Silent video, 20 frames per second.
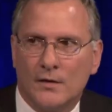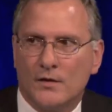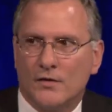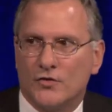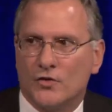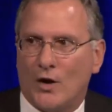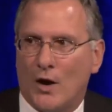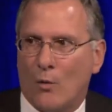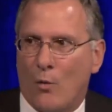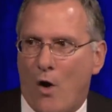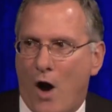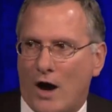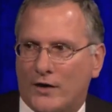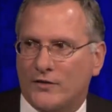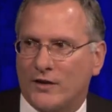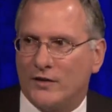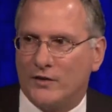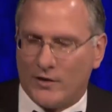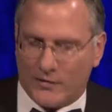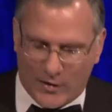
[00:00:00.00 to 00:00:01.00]
So I
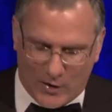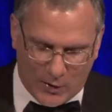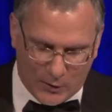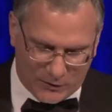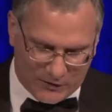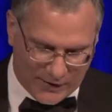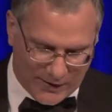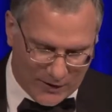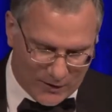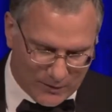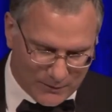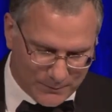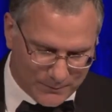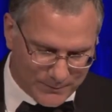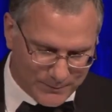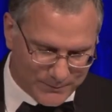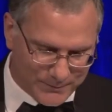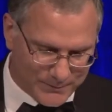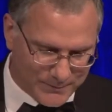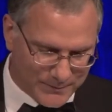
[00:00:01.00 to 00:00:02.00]
walked into the hotel,
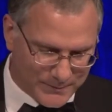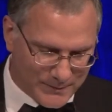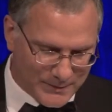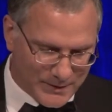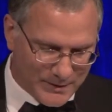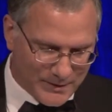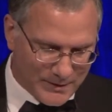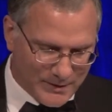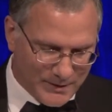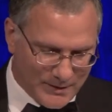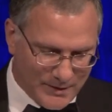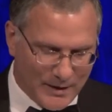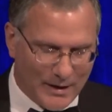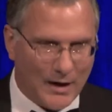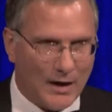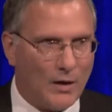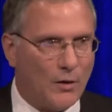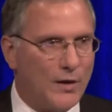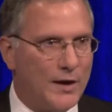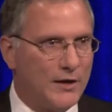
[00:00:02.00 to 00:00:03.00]

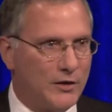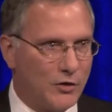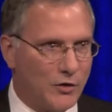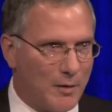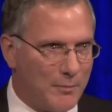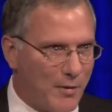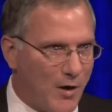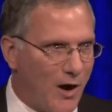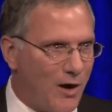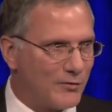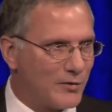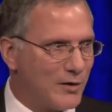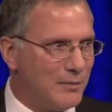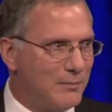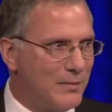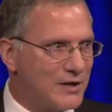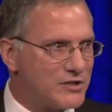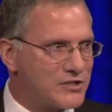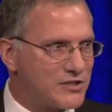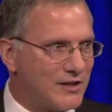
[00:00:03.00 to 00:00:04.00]
into a
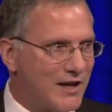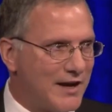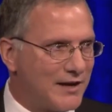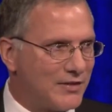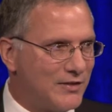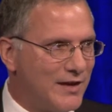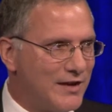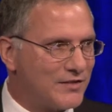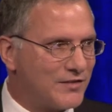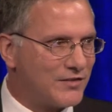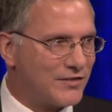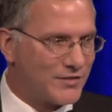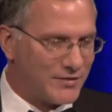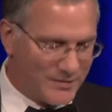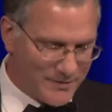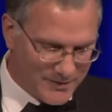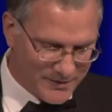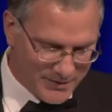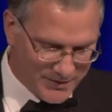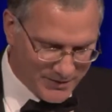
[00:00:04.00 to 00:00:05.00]
ballroom much like this,
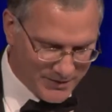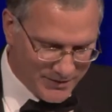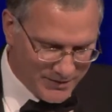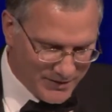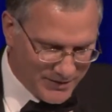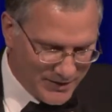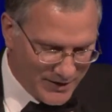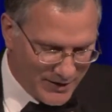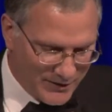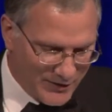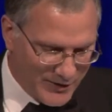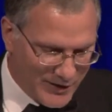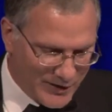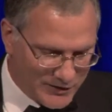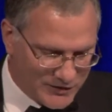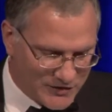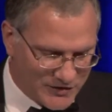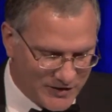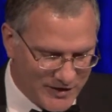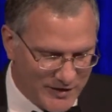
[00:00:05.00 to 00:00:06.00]
and
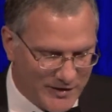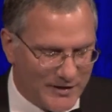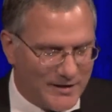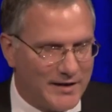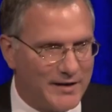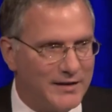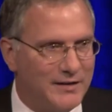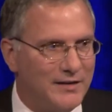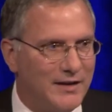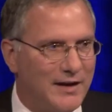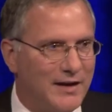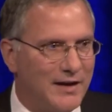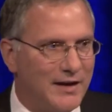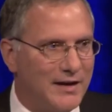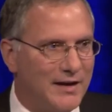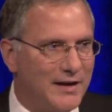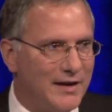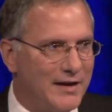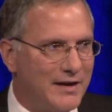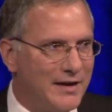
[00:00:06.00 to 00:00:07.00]
there seated in
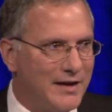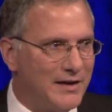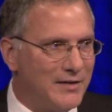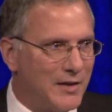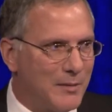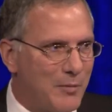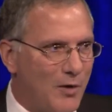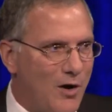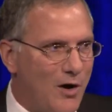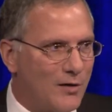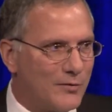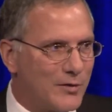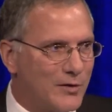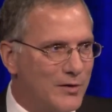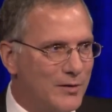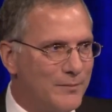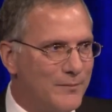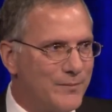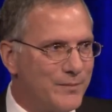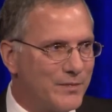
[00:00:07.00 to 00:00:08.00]
the
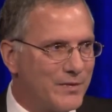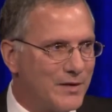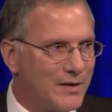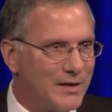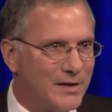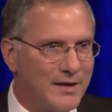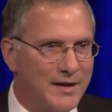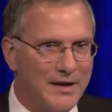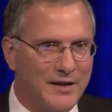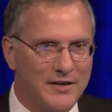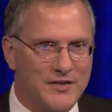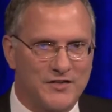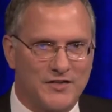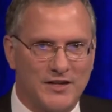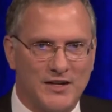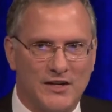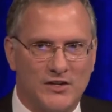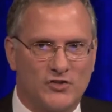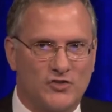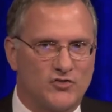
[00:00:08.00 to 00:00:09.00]
ballroom, in a
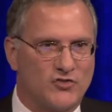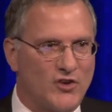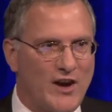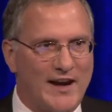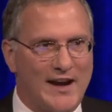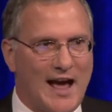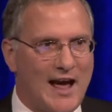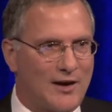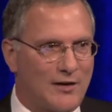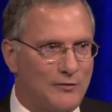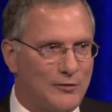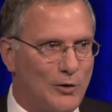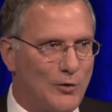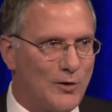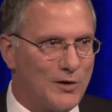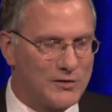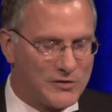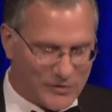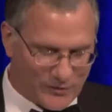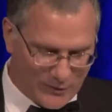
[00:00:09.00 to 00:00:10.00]
scene straight out
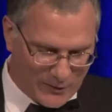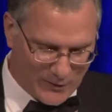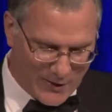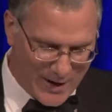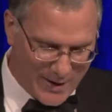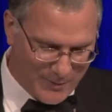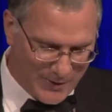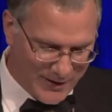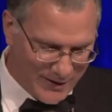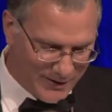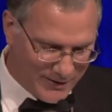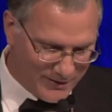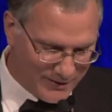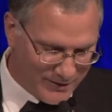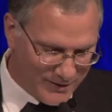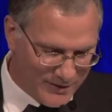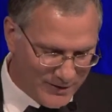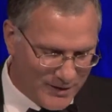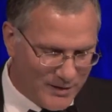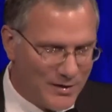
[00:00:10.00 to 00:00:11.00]
Lawrence of Arabia,
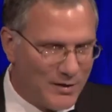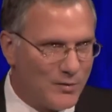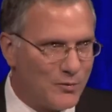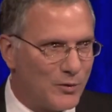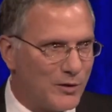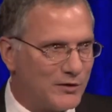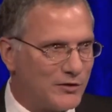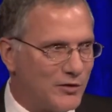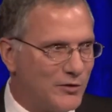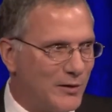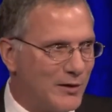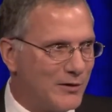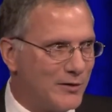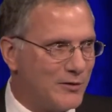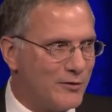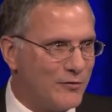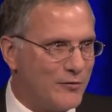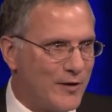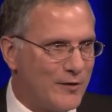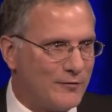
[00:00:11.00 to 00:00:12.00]
were
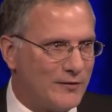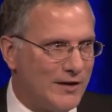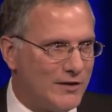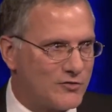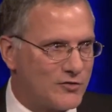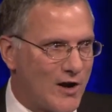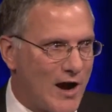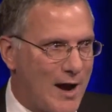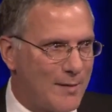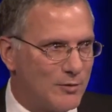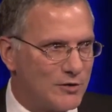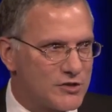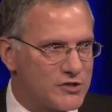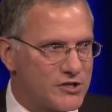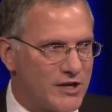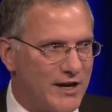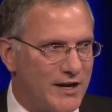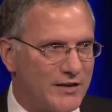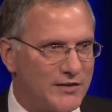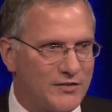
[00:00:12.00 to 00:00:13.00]
250 tribal
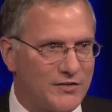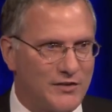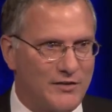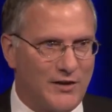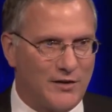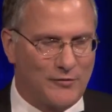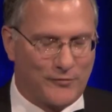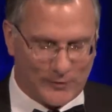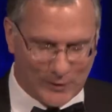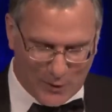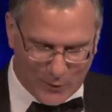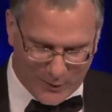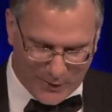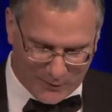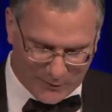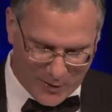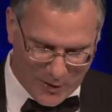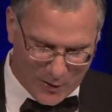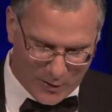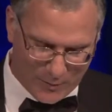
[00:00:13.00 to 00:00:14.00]
sheikhs in their
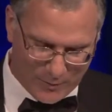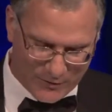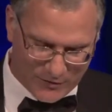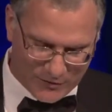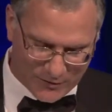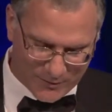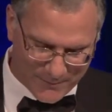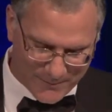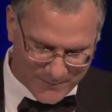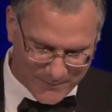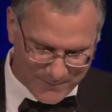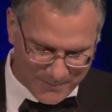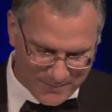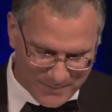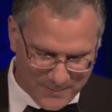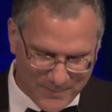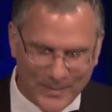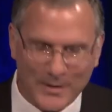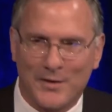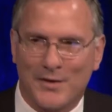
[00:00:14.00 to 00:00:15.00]
flowing robes.
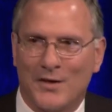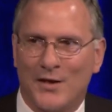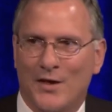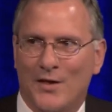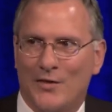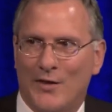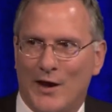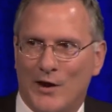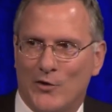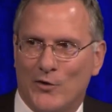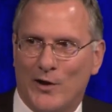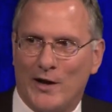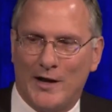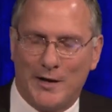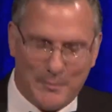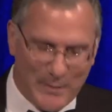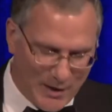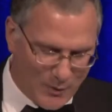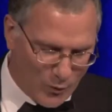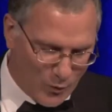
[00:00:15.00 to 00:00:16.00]
They
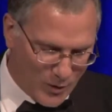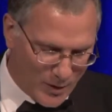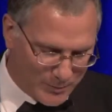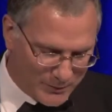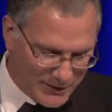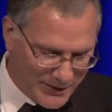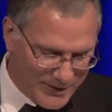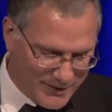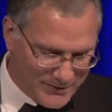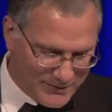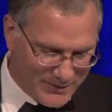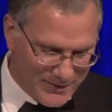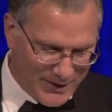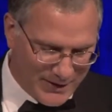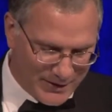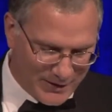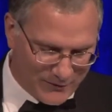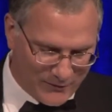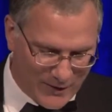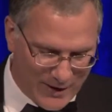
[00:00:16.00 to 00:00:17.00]
greeted me warmly
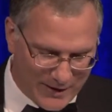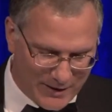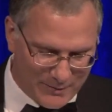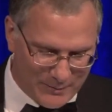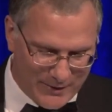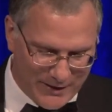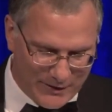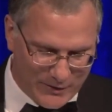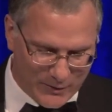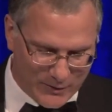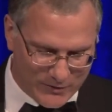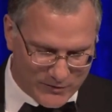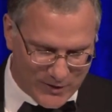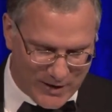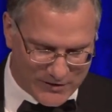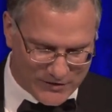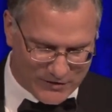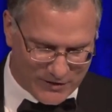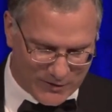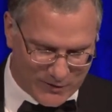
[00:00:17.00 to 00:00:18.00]
and invited me to
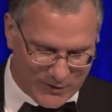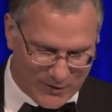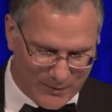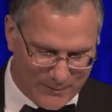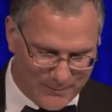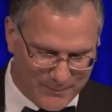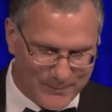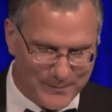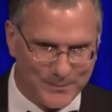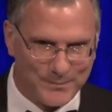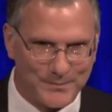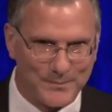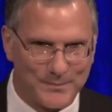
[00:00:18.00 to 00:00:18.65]
address the group.